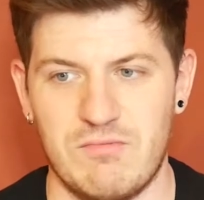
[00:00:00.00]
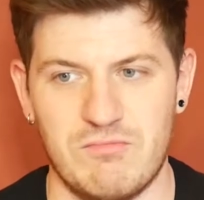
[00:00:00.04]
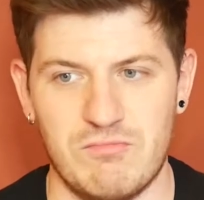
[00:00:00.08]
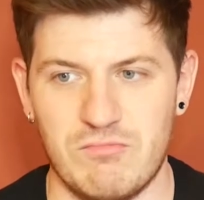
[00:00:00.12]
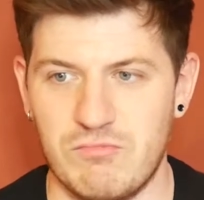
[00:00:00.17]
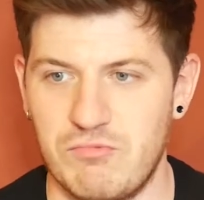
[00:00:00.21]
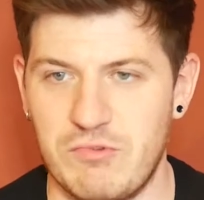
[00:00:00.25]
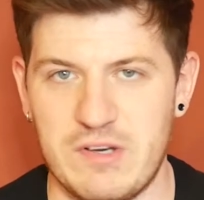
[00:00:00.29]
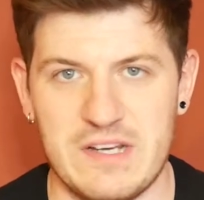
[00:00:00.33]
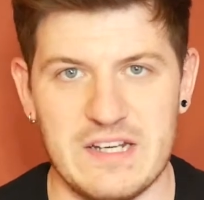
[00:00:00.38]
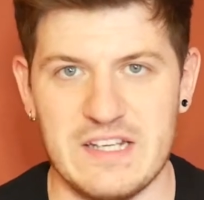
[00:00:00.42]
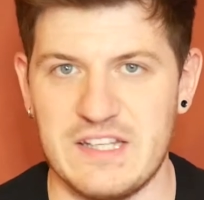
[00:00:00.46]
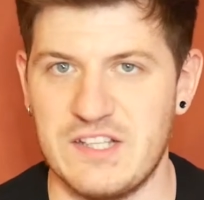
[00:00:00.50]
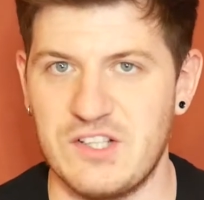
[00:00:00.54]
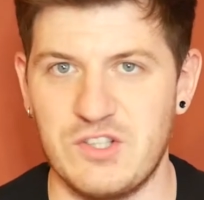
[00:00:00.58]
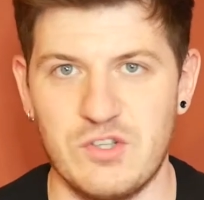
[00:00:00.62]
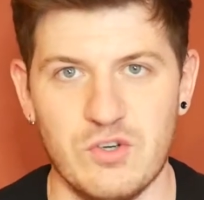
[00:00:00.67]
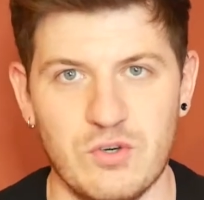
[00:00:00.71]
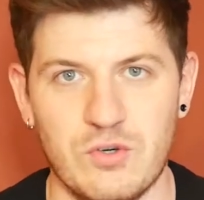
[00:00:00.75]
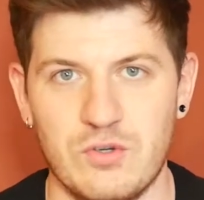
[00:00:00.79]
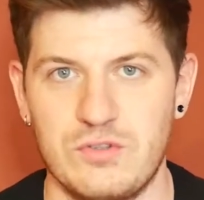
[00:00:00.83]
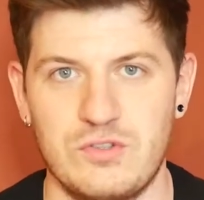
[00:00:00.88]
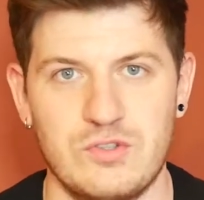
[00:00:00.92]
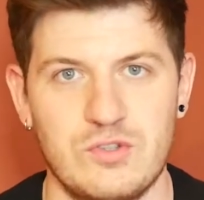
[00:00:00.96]
really
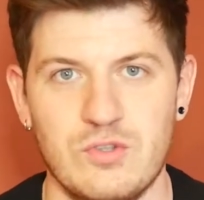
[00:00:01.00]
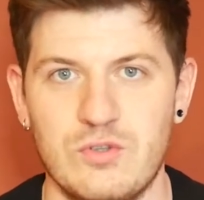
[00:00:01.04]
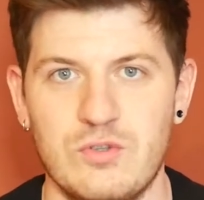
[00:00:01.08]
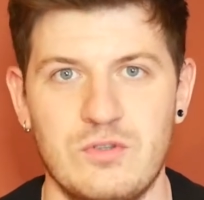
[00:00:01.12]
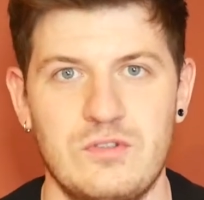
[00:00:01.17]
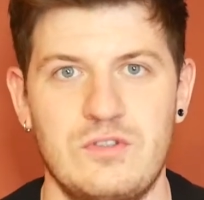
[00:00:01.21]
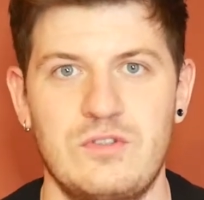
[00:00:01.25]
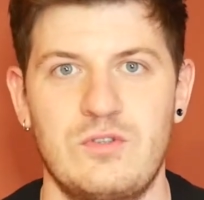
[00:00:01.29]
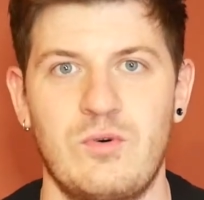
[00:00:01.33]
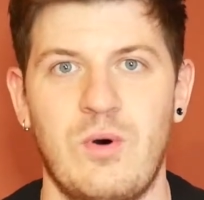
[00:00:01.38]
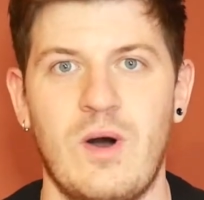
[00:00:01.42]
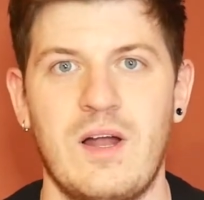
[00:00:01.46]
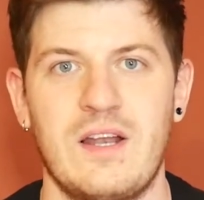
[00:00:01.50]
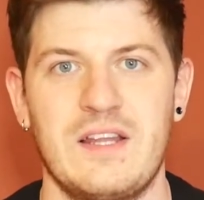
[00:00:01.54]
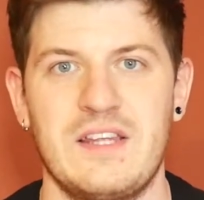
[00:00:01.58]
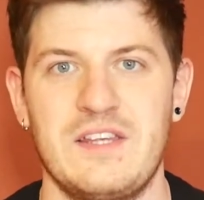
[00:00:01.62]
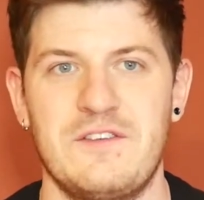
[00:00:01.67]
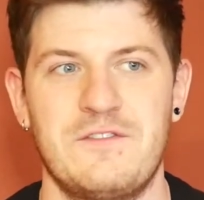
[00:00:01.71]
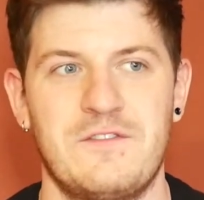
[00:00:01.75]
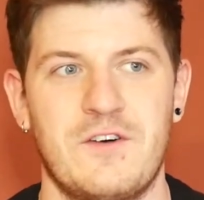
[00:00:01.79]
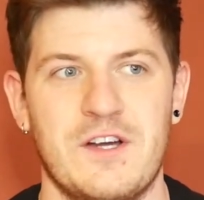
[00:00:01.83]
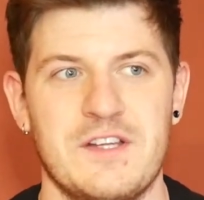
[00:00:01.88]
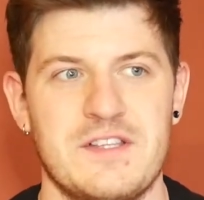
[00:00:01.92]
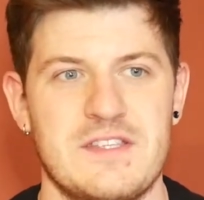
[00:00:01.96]
good quality
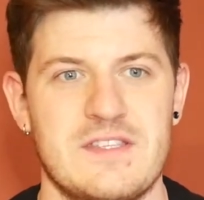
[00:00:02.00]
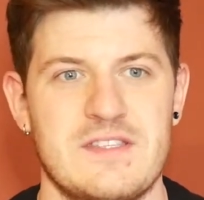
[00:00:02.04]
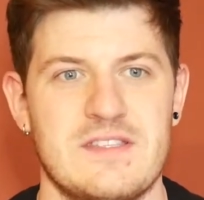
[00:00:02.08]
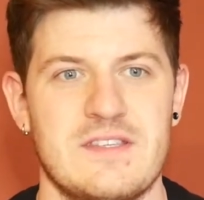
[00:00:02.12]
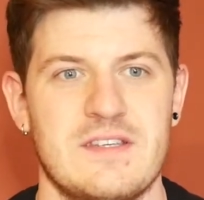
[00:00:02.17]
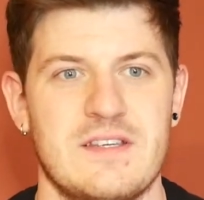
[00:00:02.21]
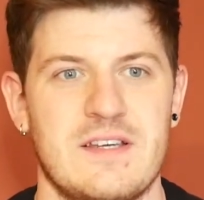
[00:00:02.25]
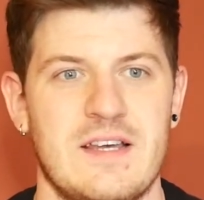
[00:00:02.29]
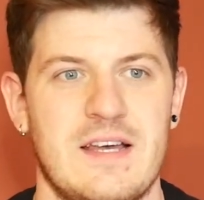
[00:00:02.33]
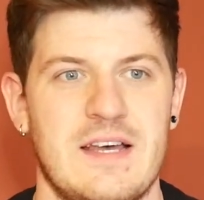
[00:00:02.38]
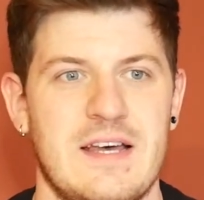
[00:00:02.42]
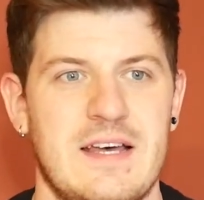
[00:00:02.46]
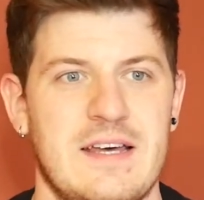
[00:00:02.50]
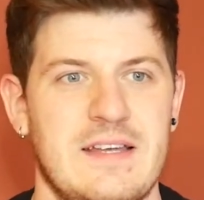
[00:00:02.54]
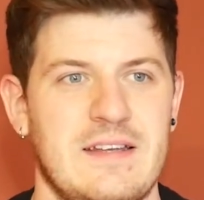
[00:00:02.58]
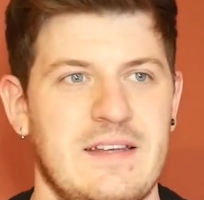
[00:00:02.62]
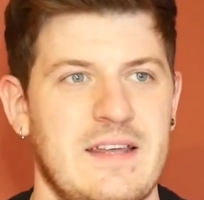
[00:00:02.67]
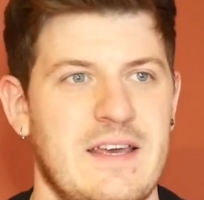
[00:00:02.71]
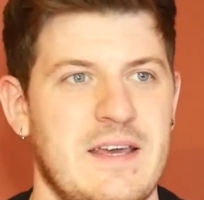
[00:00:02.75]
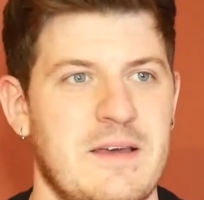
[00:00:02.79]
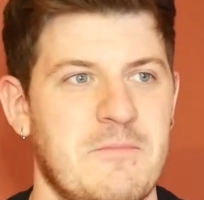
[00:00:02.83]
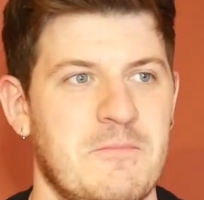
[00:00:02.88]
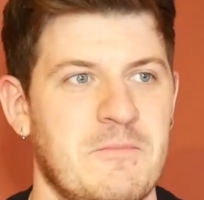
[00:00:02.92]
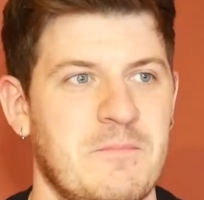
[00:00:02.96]
fights,
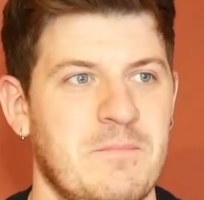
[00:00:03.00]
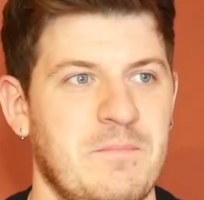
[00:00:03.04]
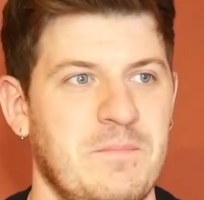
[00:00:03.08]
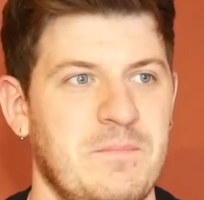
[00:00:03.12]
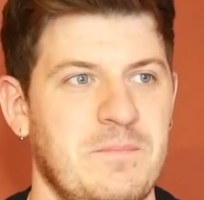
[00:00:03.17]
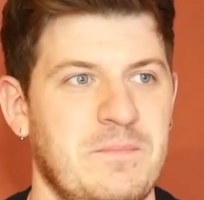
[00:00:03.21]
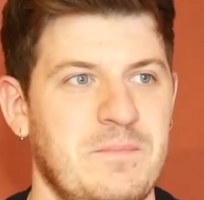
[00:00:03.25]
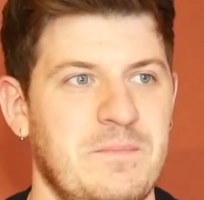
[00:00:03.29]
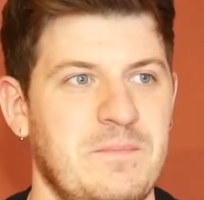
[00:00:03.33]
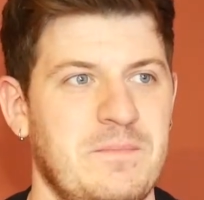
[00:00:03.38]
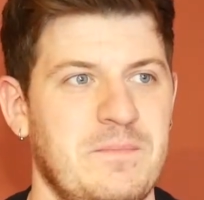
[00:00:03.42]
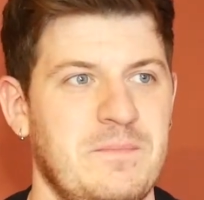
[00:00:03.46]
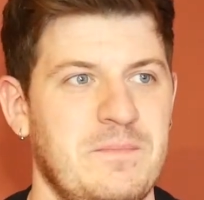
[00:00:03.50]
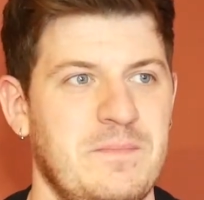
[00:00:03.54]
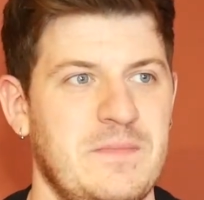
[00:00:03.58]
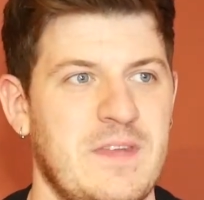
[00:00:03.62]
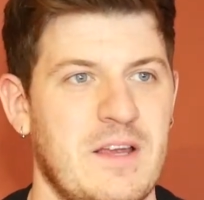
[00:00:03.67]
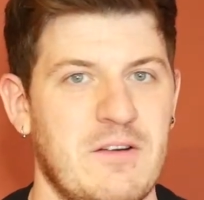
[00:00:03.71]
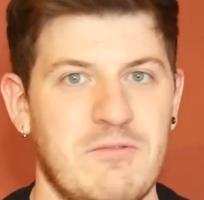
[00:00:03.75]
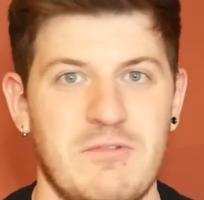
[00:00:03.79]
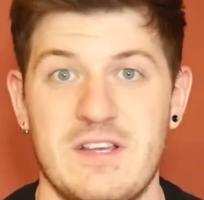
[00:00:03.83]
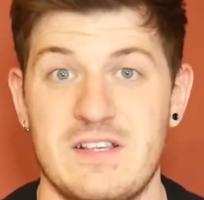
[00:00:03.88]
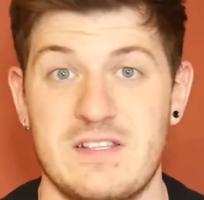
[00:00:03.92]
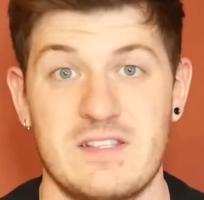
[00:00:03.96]
and
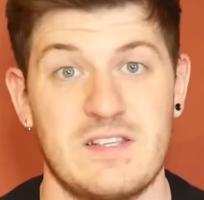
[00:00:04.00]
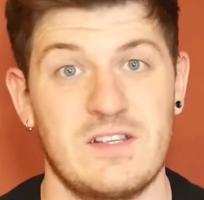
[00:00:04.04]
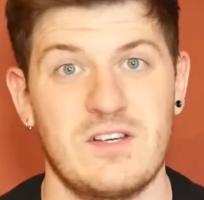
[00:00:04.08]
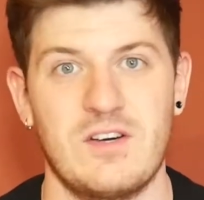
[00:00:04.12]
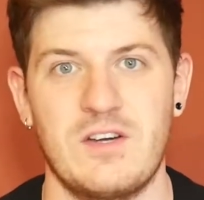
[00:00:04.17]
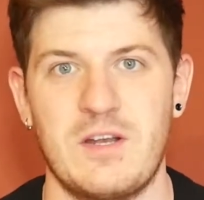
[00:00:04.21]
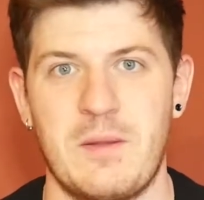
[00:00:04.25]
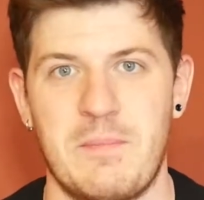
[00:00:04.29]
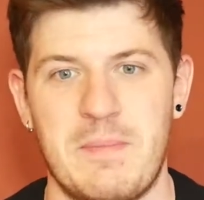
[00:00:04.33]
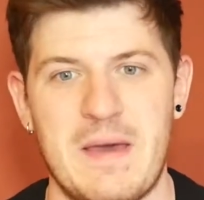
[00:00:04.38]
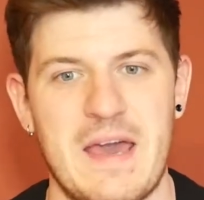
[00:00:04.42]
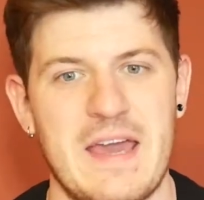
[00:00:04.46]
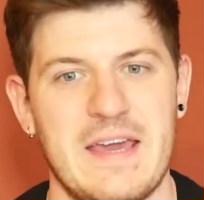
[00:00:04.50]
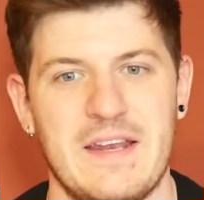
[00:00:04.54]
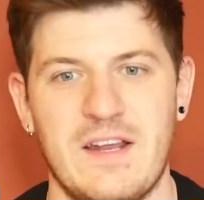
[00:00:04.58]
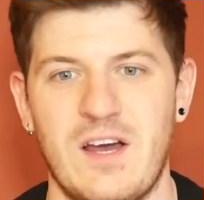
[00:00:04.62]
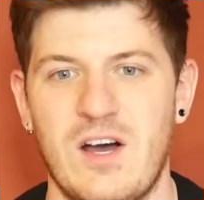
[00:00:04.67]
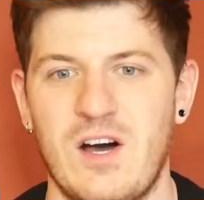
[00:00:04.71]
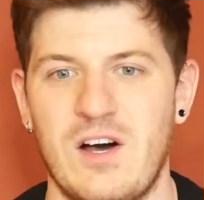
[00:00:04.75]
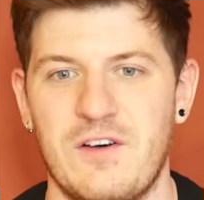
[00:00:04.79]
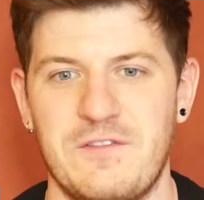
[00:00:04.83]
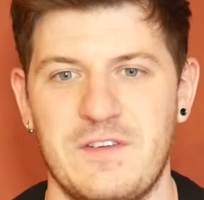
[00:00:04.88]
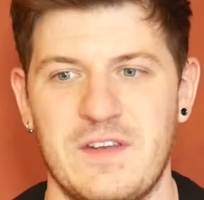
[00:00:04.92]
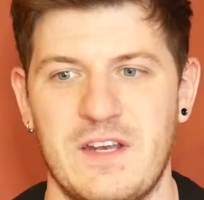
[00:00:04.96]
their risk kind of paid
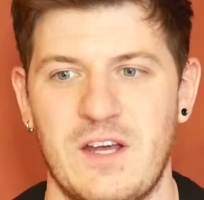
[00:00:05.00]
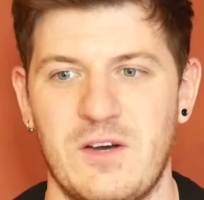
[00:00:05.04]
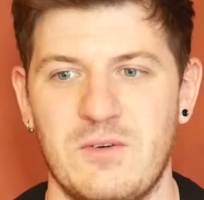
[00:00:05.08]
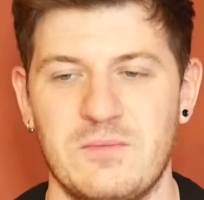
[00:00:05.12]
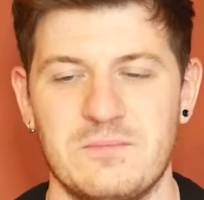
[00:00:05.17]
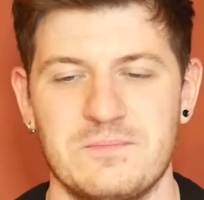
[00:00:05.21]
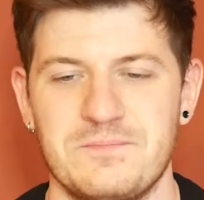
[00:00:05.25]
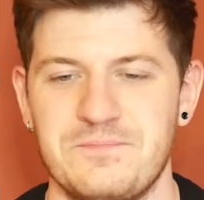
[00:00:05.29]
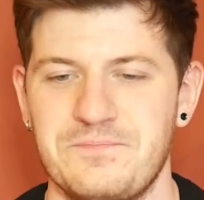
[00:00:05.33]
off, you know.